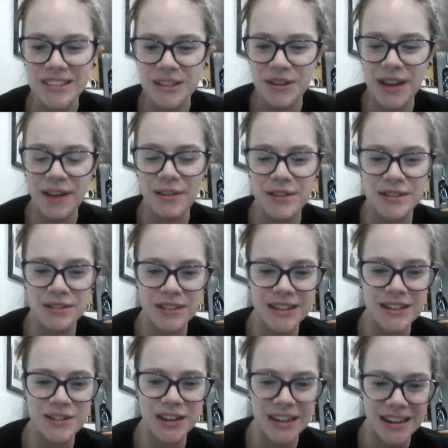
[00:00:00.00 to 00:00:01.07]
So that was really
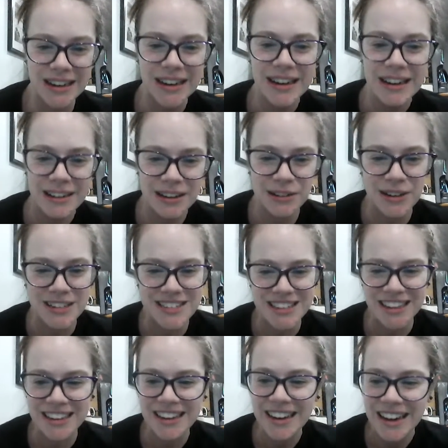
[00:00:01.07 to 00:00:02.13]
tricky. Good
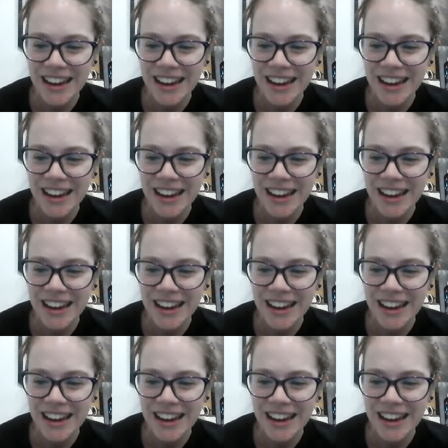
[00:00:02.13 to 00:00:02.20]
question.